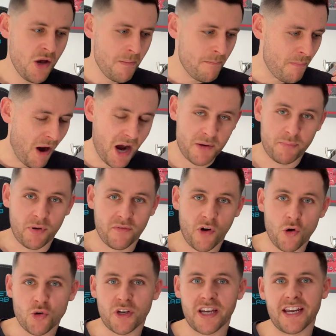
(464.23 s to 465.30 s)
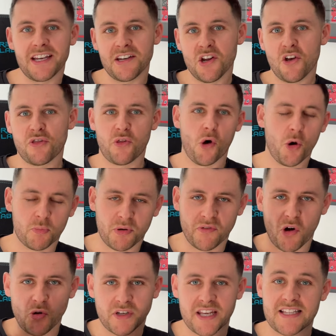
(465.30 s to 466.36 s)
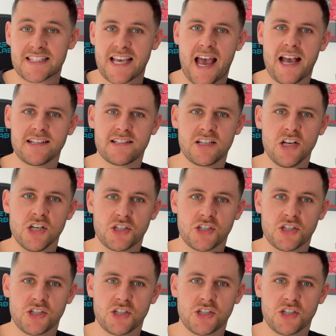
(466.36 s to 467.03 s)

mind-provoking, thought-provoking task.